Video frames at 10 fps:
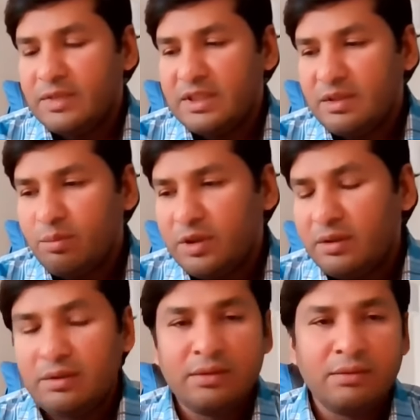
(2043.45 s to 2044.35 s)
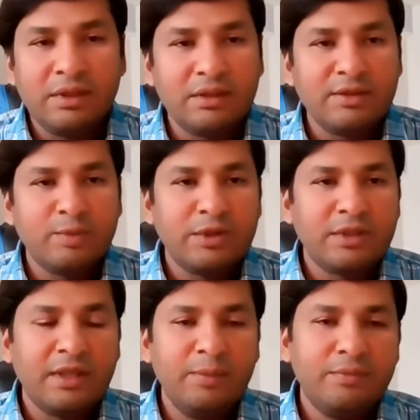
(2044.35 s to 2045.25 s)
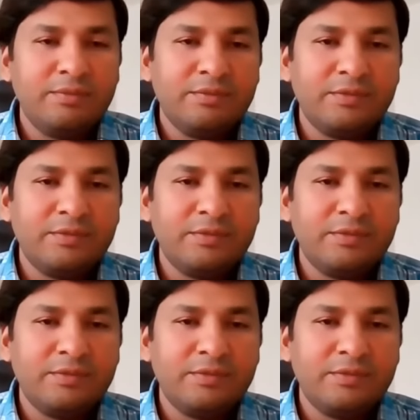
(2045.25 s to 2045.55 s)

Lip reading: December during Christmas time,